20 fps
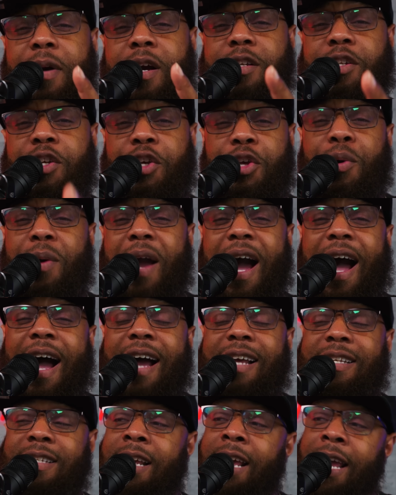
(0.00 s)
because of you
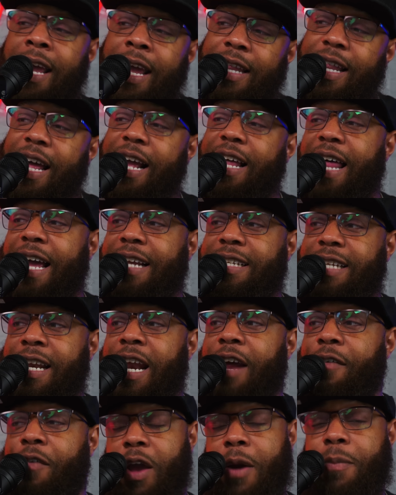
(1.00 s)
guys and like I like to
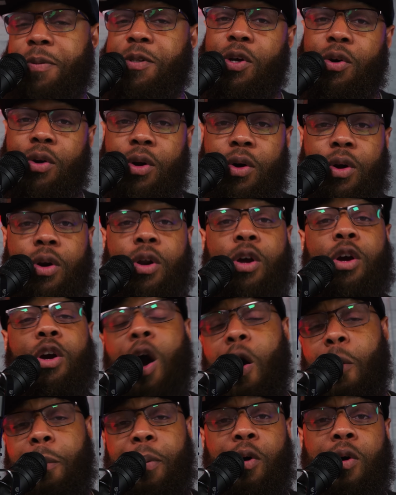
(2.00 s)
end every episode on.
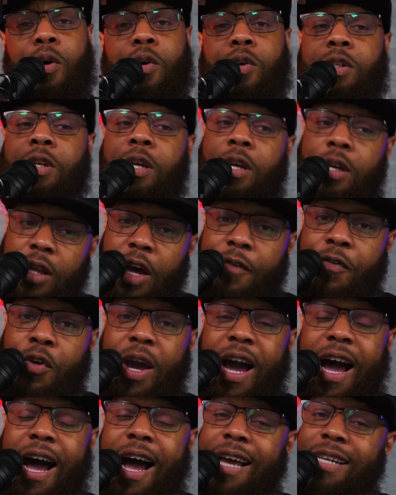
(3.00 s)
Go Bulls. Love you
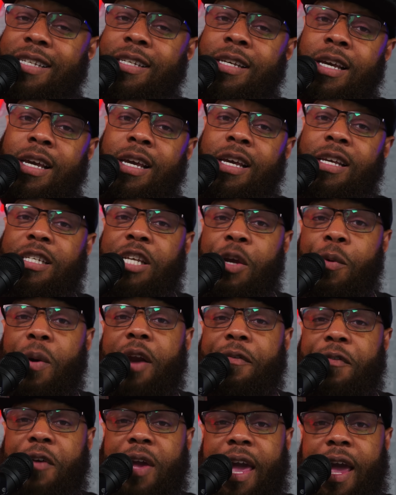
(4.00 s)
guys. See you
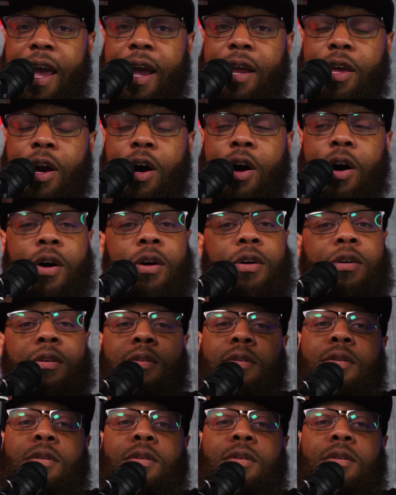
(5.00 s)
red if you can, y'all.